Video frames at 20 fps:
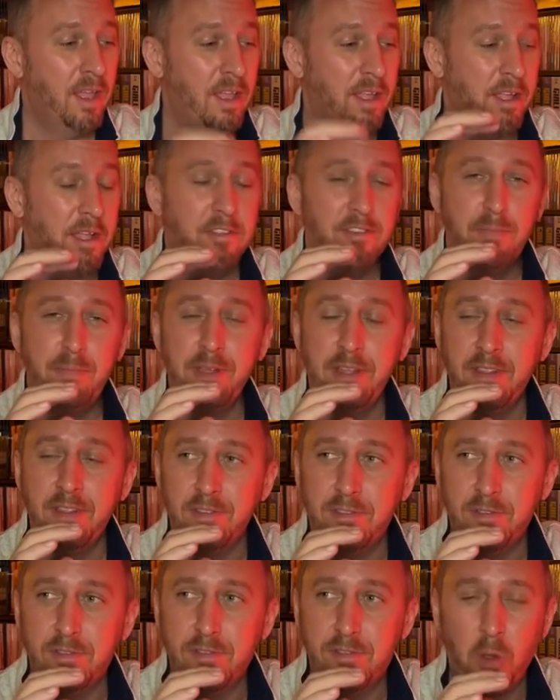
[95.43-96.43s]
it's
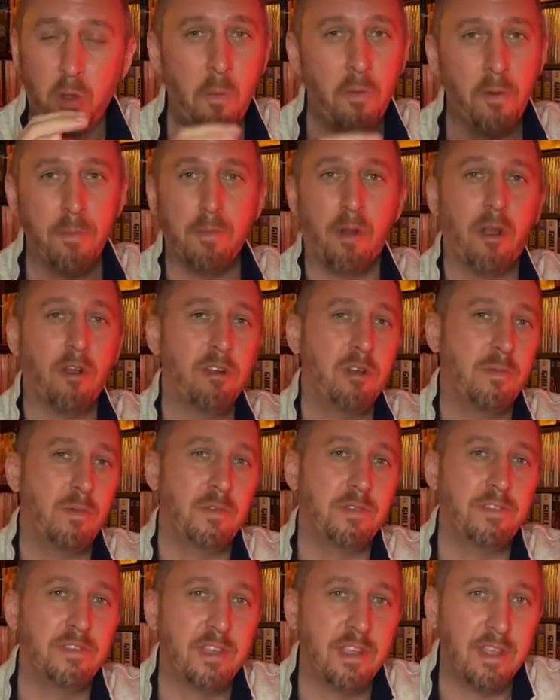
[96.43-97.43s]
been so
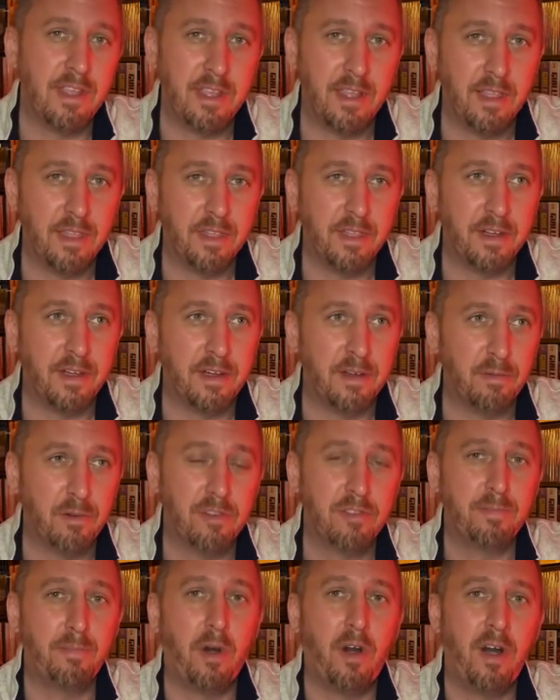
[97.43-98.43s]
remarkable seeing the
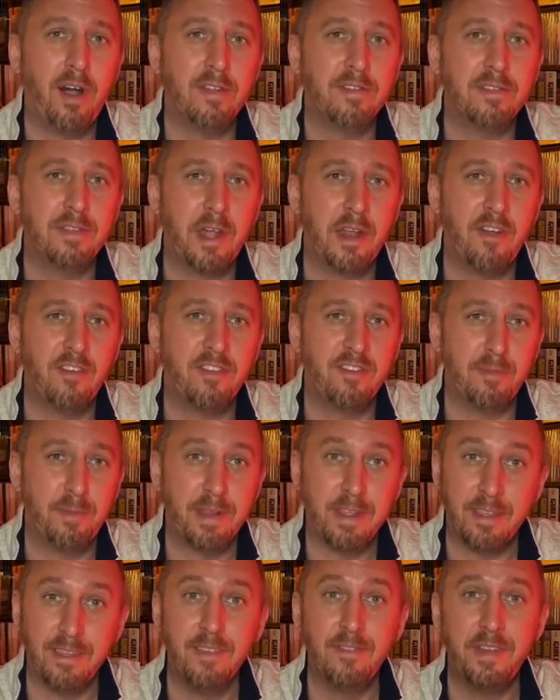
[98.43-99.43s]
response that has
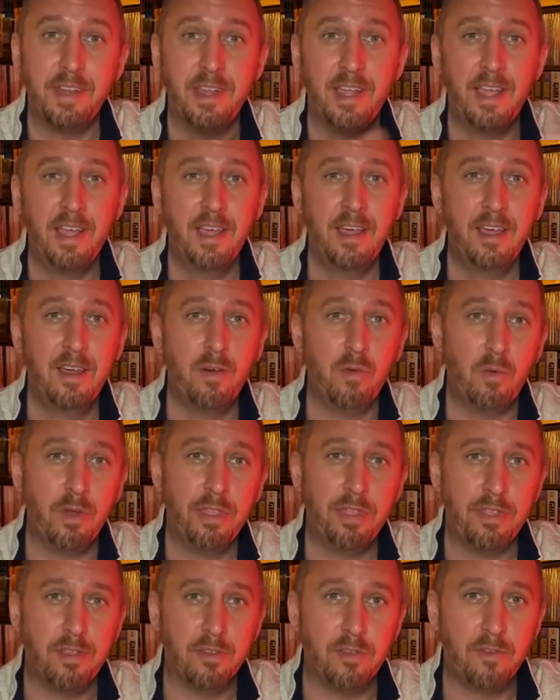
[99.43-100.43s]
been given
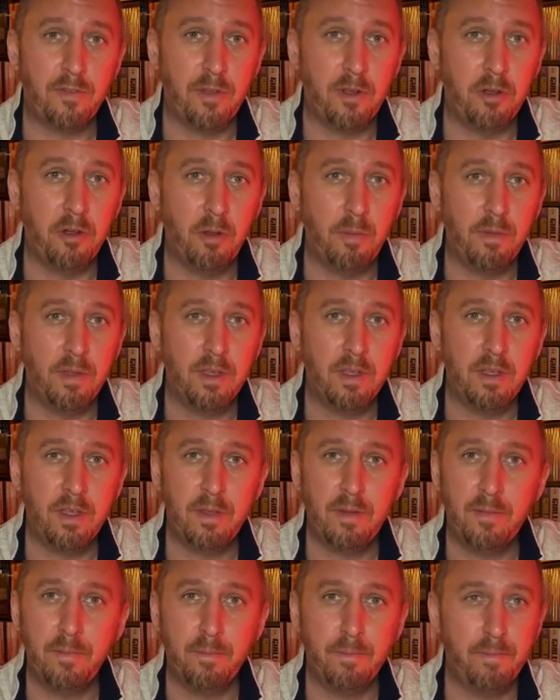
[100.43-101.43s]
with this film.
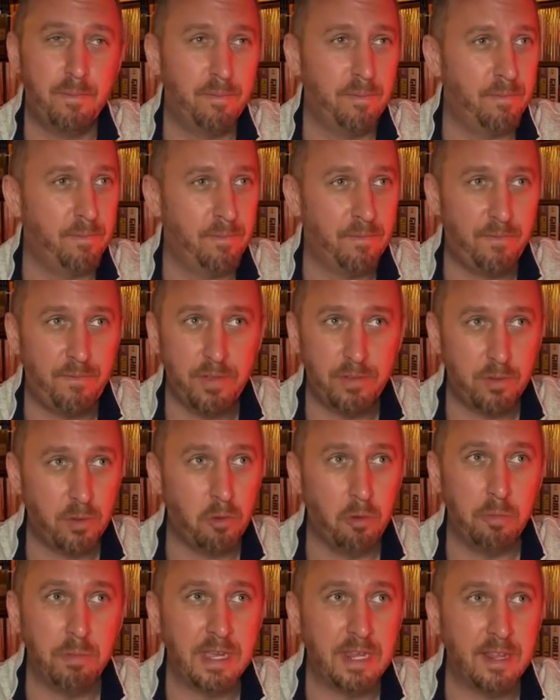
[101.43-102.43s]

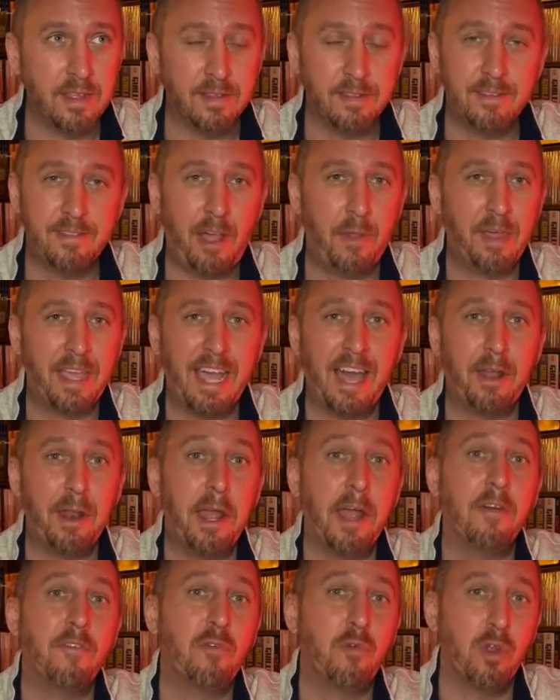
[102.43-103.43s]
Physical media selling
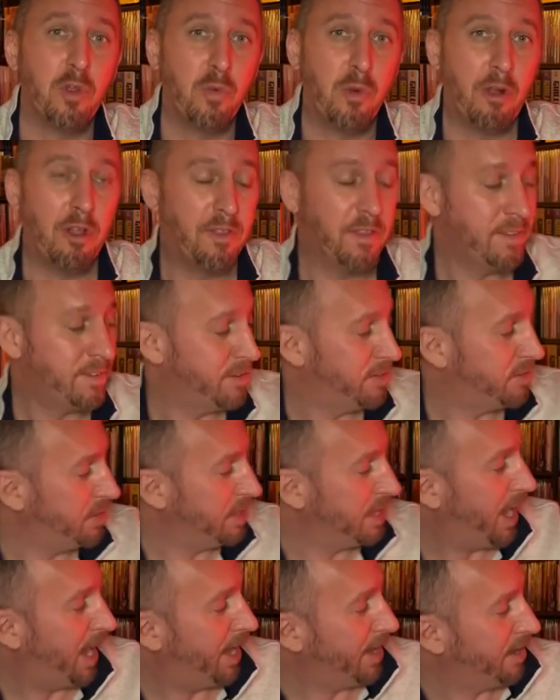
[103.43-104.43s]
out everywhere. This is
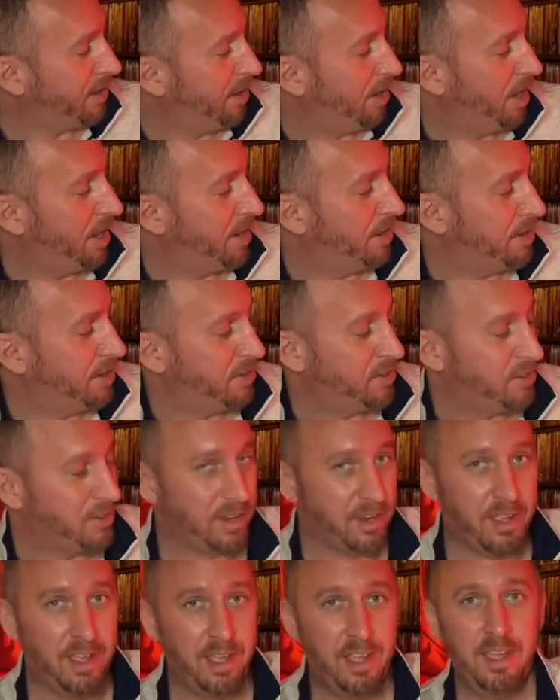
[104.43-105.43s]
the icon
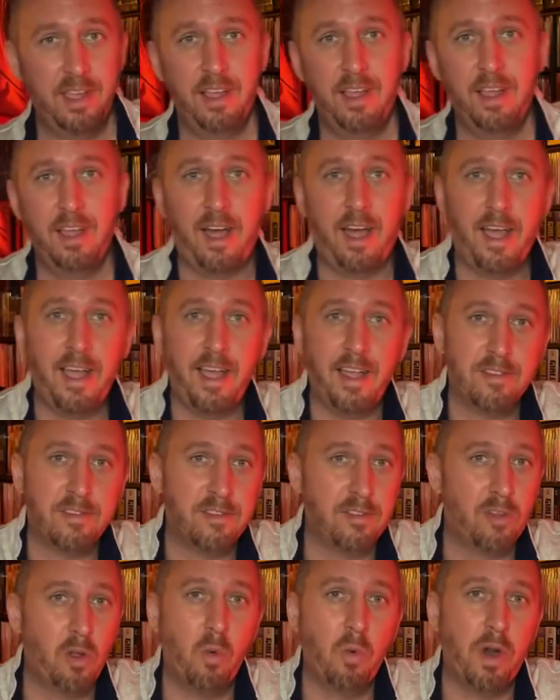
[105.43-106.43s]
edition. I
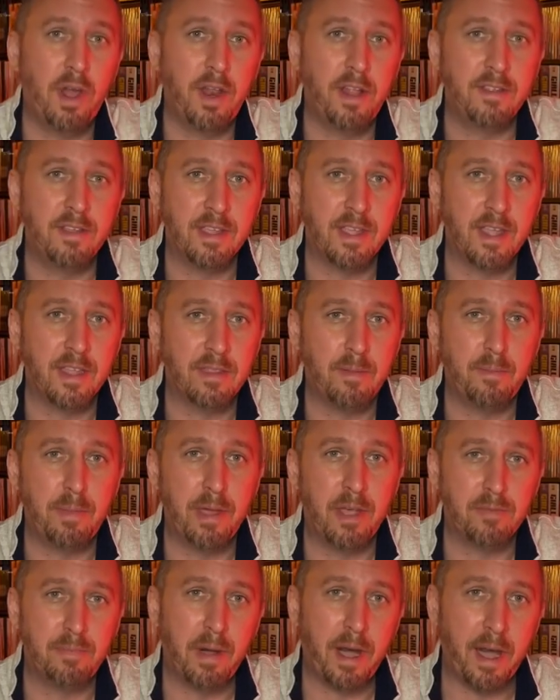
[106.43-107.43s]
had so wanted to get the
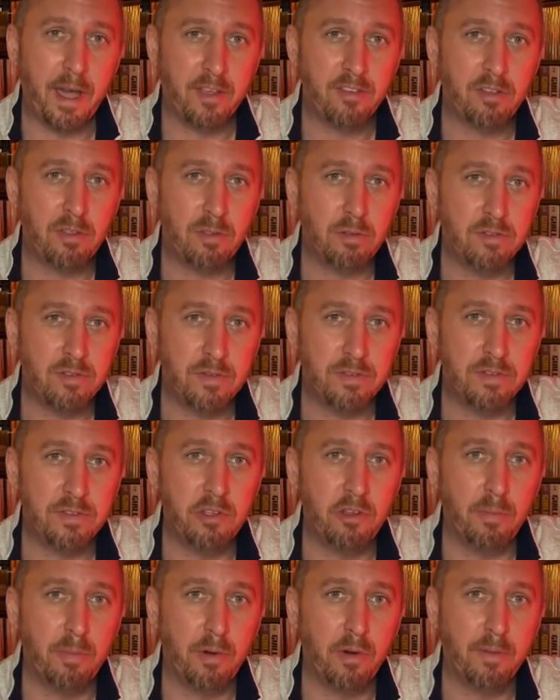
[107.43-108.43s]
Best Buy exclusive
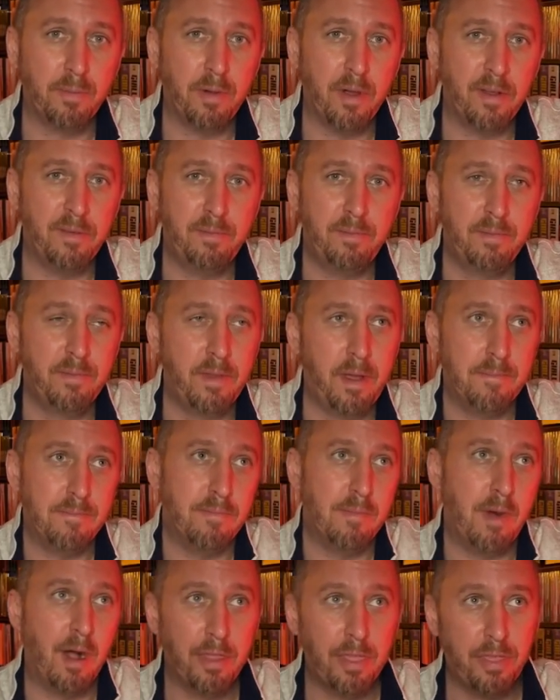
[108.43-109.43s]
steelbook, but a
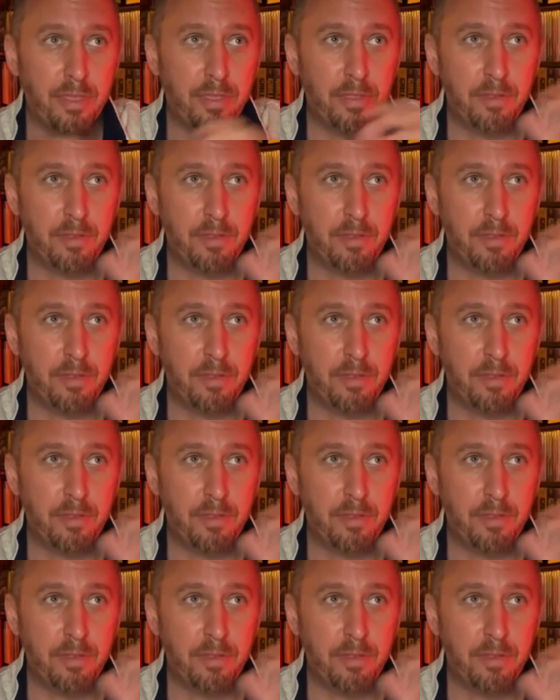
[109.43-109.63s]
month